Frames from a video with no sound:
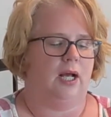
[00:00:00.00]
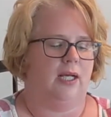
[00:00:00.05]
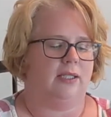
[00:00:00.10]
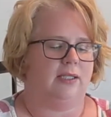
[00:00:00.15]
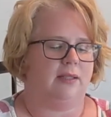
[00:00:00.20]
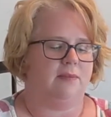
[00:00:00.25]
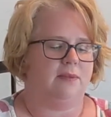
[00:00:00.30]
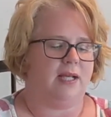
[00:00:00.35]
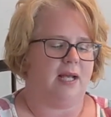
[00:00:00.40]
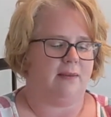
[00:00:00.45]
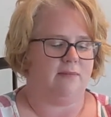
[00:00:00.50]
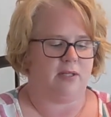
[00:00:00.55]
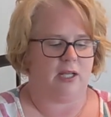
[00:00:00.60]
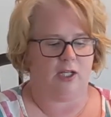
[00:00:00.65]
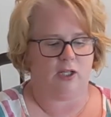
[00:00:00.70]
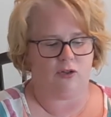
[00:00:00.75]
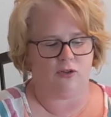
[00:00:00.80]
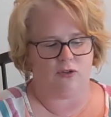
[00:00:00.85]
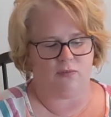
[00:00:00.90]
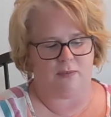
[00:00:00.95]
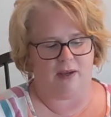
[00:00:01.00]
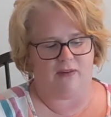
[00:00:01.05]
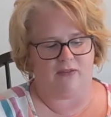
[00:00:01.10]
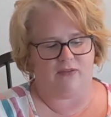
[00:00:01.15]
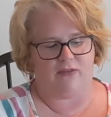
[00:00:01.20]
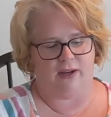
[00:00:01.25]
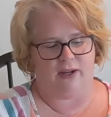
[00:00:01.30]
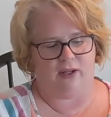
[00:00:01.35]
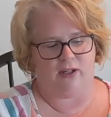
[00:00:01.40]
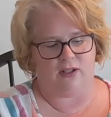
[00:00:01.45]
Sometimes I use my
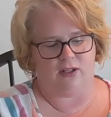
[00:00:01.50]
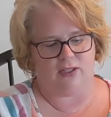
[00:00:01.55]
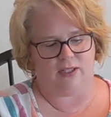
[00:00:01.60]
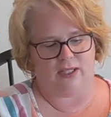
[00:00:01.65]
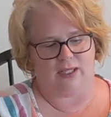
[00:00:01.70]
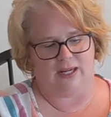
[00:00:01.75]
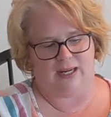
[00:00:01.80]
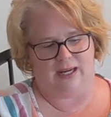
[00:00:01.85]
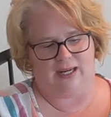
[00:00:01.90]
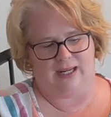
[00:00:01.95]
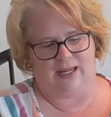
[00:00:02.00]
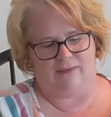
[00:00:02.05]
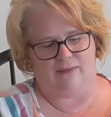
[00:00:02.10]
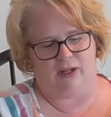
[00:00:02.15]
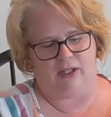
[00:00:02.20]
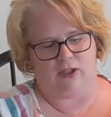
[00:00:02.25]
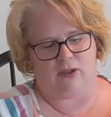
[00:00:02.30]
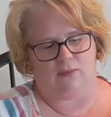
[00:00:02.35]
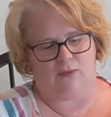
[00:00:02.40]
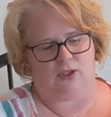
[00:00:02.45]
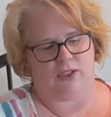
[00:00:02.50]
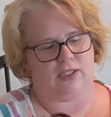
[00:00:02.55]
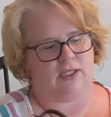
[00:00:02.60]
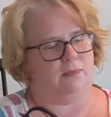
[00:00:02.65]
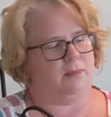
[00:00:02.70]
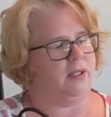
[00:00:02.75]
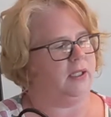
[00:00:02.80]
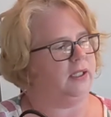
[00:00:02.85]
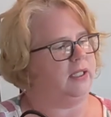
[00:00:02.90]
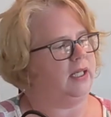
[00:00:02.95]
fingers and kind of give it a little more
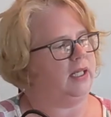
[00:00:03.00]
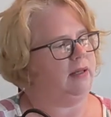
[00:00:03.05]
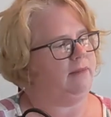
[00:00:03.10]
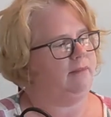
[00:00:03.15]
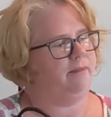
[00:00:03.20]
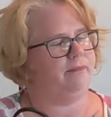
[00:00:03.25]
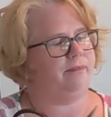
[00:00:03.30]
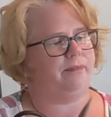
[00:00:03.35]
stability.